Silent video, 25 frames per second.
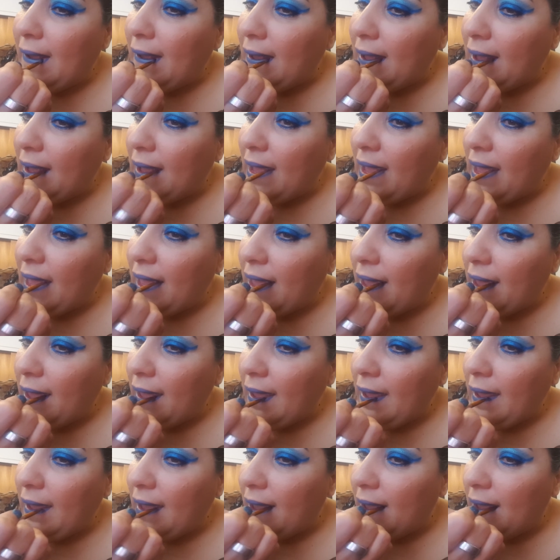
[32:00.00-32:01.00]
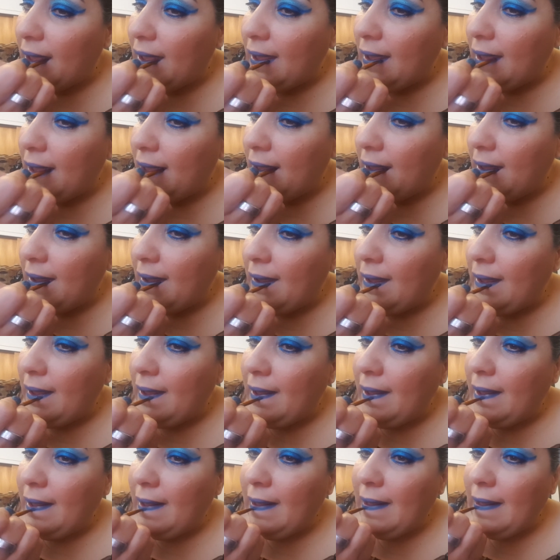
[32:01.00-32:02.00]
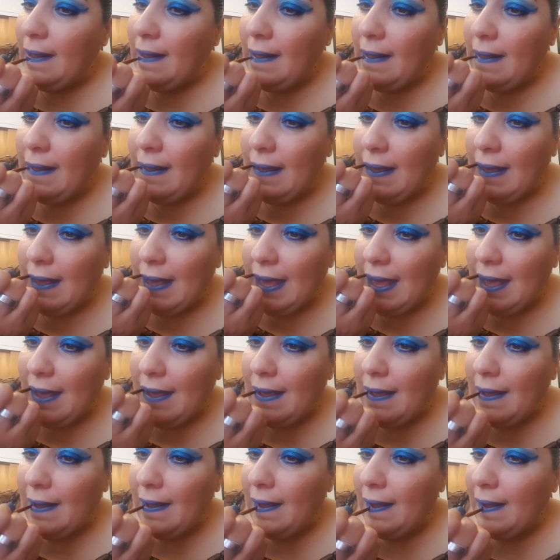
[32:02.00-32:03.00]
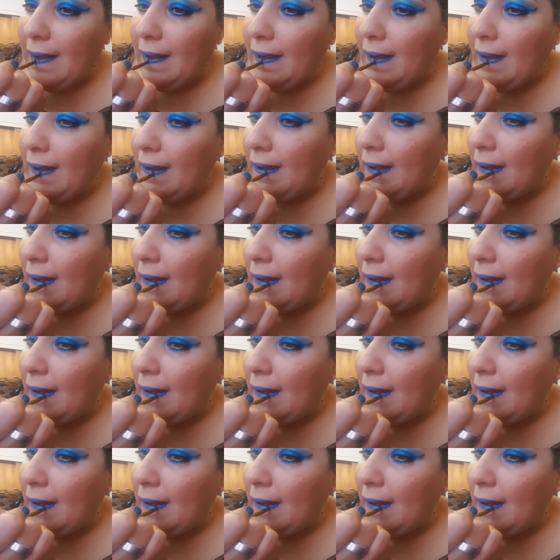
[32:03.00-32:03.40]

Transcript: Nothing is said.